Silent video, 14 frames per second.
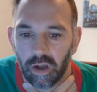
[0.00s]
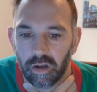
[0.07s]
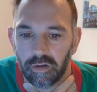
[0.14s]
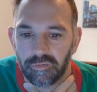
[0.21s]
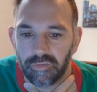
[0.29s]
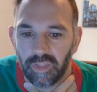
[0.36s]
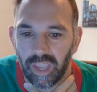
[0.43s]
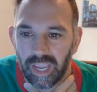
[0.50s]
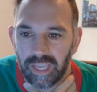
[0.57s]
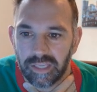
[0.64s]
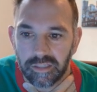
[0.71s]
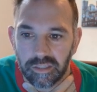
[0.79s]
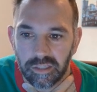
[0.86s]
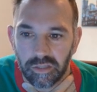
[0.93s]
of the
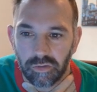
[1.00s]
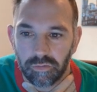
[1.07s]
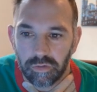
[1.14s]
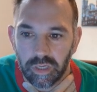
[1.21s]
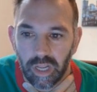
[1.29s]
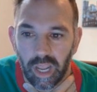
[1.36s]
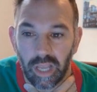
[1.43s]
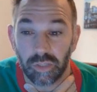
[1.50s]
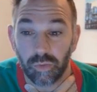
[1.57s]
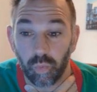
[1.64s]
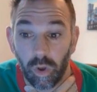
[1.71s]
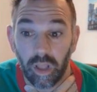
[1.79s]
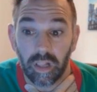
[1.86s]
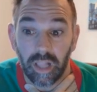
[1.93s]
AC unit
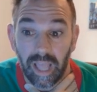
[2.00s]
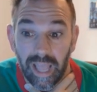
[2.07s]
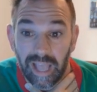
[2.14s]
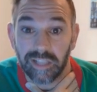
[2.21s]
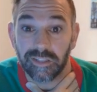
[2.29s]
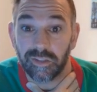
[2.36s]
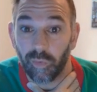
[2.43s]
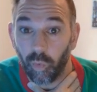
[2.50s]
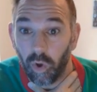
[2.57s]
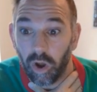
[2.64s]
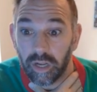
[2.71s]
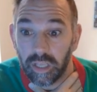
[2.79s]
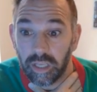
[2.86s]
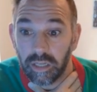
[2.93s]
as well as the
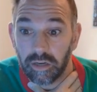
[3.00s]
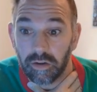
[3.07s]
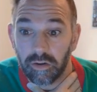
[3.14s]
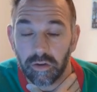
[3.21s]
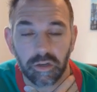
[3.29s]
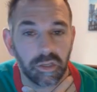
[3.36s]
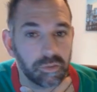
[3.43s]
water heater.